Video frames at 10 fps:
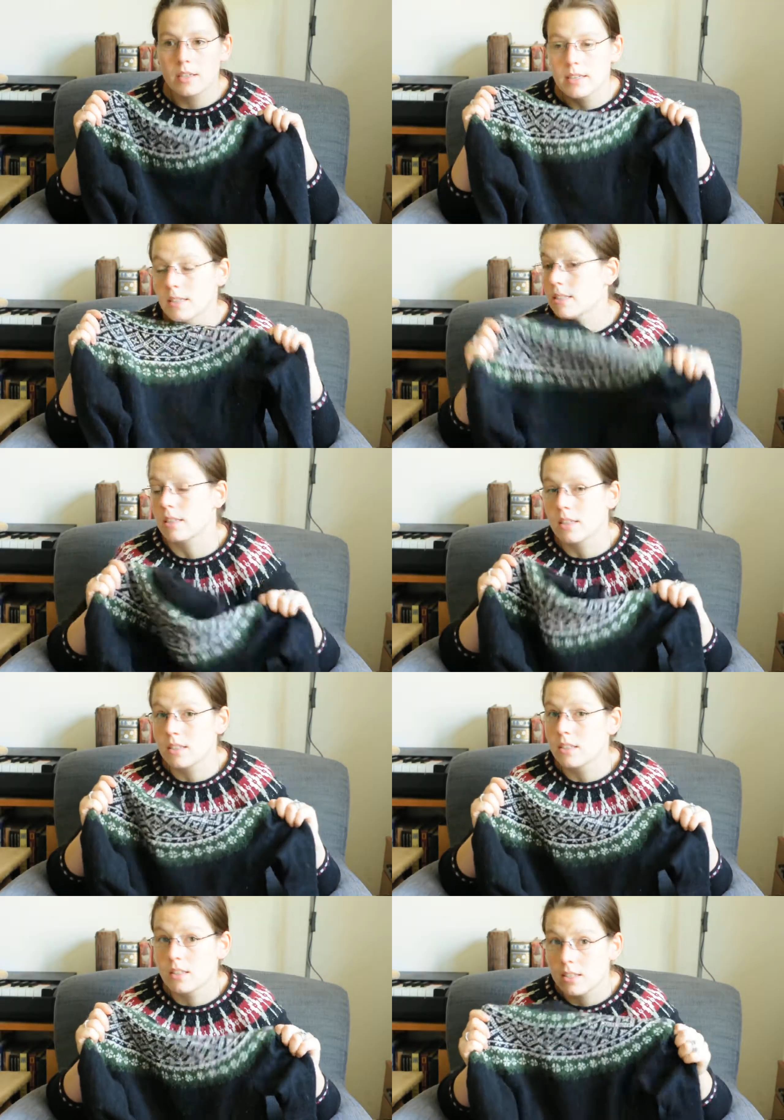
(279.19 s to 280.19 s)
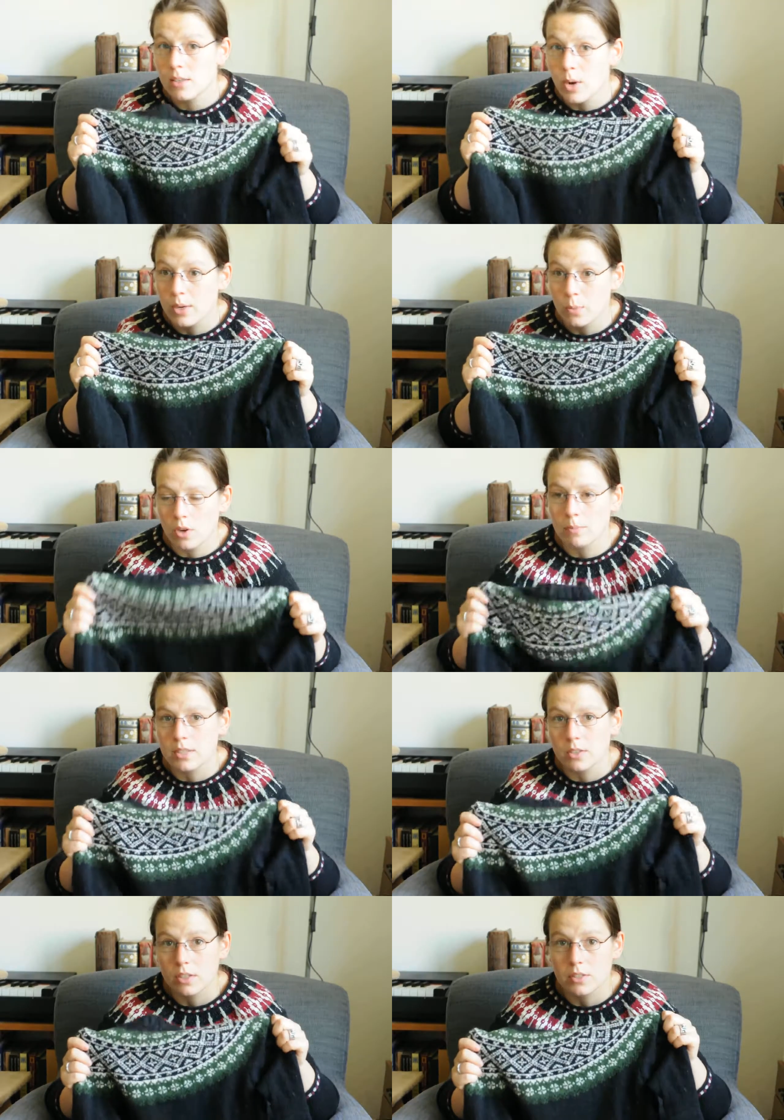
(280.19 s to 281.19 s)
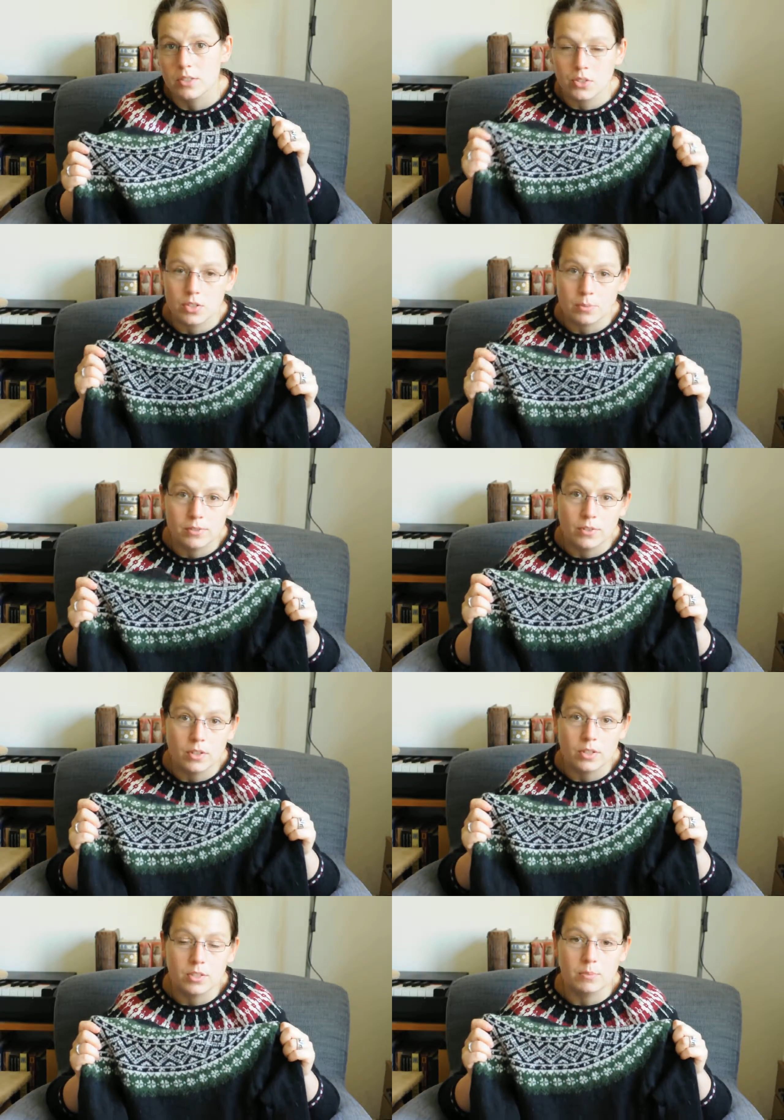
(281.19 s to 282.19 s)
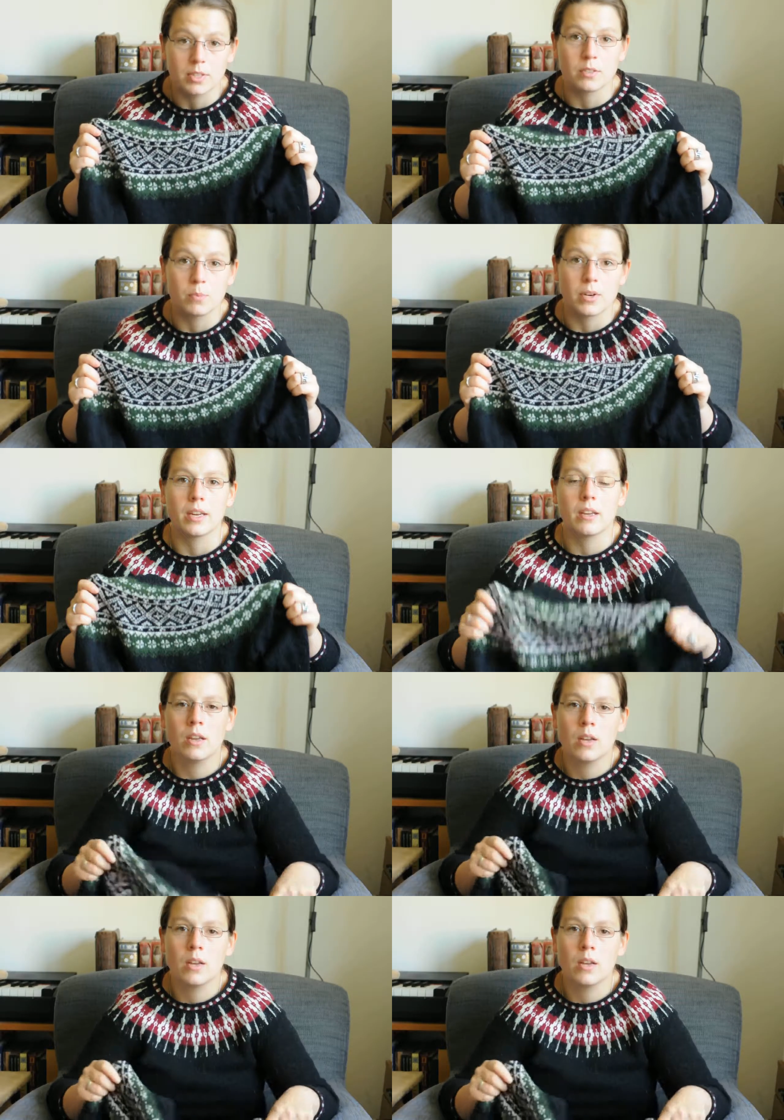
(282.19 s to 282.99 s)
and still quite warm, but also suitable for autumn and spring,